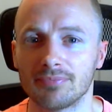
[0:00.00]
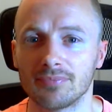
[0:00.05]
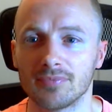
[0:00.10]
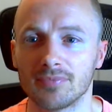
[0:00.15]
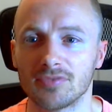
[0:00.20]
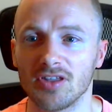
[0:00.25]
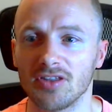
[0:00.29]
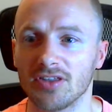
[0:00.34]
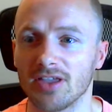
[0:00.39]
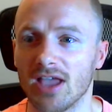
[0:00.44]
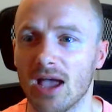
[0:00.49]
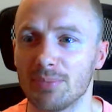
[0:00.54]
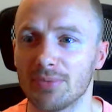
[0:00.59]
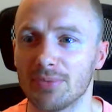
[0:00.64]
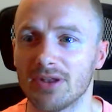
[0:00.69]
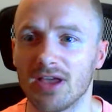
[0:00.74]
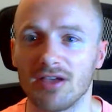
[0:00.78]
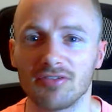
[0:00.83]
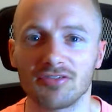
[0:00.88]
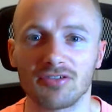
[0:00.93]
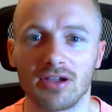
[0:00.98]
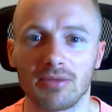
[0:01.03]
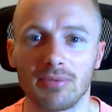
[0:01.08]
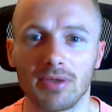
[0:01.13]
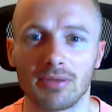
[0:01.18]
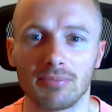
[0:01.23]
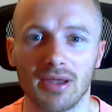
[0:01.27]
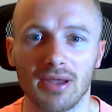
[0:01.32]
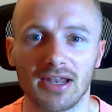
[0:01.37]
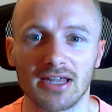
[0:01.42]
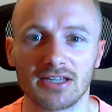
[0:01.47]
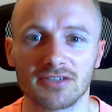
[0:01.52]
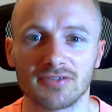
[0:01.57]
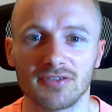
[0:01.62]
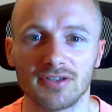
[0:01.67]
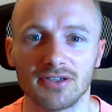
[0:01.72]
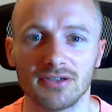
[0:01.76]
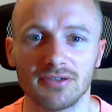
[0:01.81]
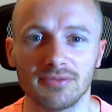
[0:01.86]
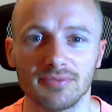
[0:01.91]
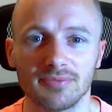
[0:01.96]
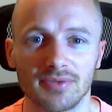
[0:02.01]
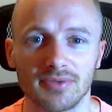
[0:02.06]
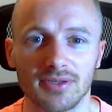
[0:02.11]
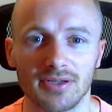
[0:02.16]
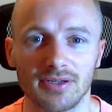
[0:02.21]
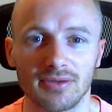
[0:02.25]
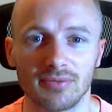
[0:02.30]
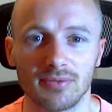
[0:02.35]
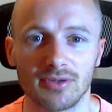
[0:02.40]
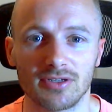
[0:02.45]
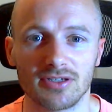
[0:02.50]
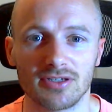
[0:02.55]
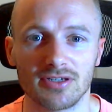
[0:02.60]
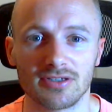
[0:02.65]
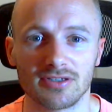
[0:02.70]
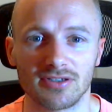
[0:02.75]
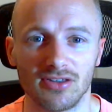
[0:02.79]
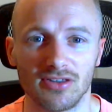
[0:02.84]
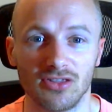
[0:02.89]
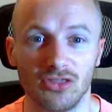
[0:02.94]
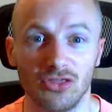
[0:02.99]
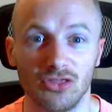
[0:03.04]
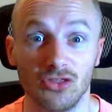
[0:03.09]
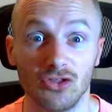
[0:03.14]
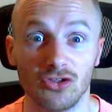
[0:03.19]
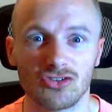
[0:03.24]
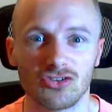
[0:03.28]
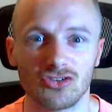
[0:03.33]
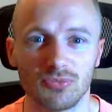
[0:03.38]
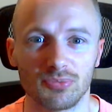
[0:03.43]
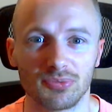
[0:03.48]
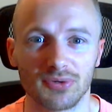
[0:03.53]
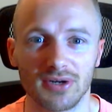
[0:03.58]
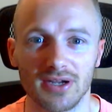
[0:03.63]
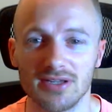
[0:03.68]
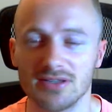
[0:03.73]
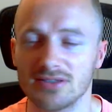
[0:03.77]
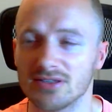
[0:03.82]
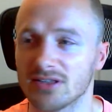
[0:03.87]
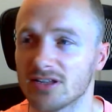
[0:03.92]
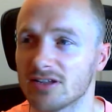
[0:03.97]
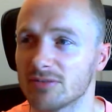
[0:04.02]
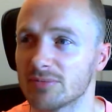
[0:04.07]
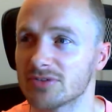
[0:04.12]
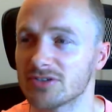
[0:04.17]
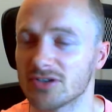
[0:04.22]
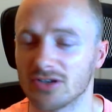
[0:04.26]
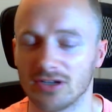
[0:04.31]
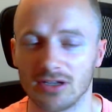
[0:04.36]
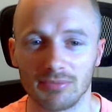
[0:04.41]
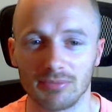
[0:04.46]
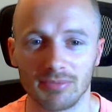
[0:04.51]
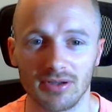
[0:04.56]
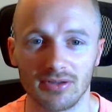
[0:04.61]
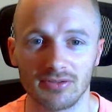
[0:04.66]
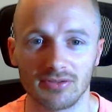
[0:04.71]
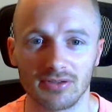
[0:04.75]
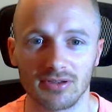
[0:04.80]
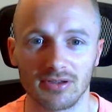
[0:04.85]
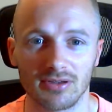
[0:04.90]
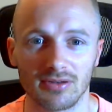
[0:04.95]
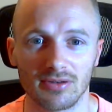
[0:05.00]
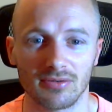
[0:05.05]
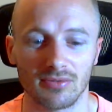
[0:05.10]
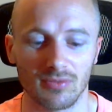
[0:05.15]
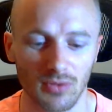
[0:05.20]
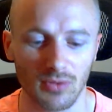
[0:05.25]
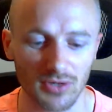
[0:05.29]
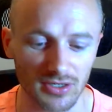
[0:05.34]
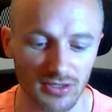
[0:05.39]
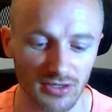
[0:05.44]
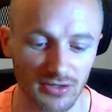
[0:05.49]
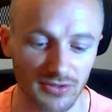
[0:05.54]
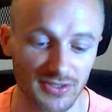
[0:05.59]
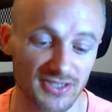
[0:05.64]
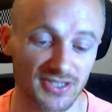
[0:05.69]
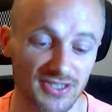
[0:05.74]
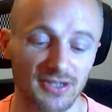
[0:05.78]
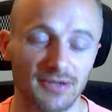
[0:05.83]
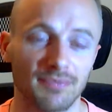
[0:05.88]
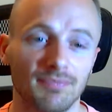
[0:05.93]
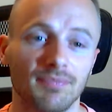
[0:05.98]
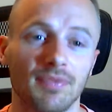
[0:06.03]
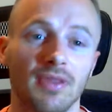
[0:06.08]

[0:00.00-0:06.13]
something happened after I made my last video, which is the surprise that I've been talking about, and what do you know, it's here.